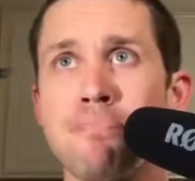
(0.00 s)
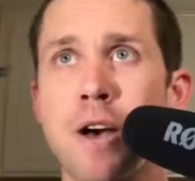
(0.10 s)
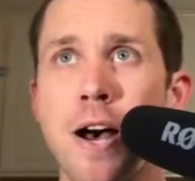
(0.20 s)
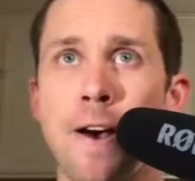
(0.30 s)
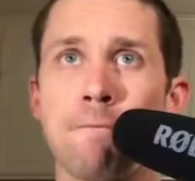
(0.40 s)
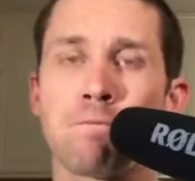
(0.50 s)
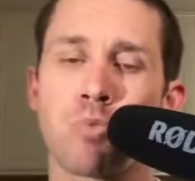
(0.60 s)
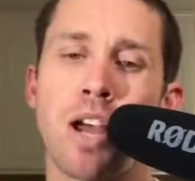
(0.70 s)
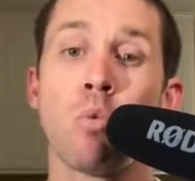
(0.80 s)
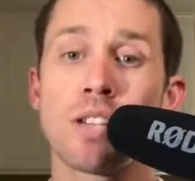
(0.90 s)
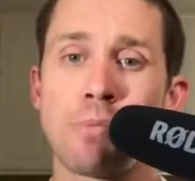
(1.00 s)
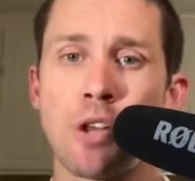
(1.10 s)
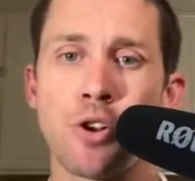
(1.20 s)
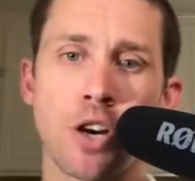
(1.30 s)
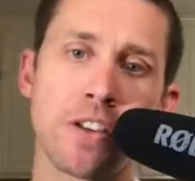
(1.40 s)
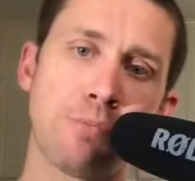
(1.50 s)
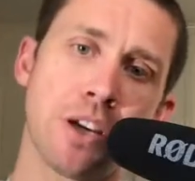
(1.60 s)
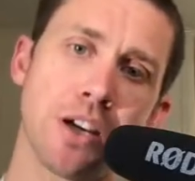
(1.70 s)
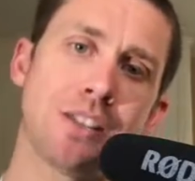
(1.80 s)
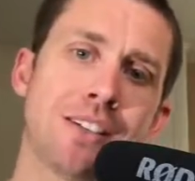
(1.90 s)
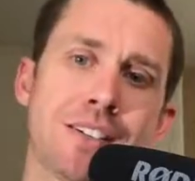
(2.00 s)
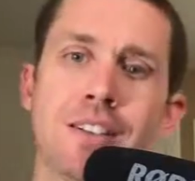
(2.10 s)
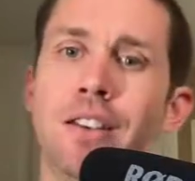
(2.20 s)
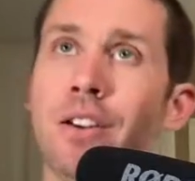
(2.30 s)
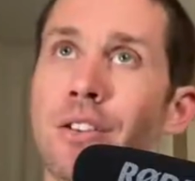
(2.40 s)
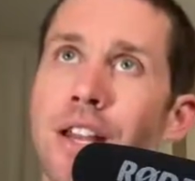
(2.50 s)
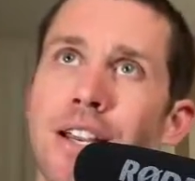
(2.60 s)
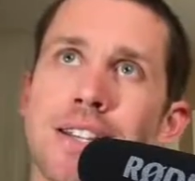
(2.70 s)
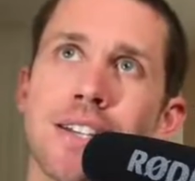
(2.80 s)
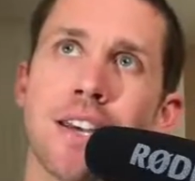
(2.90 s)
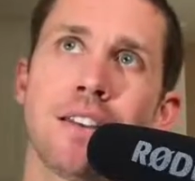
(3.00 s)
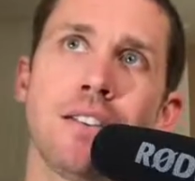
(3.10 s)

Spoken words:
I was a bit nervous because it's, like I said,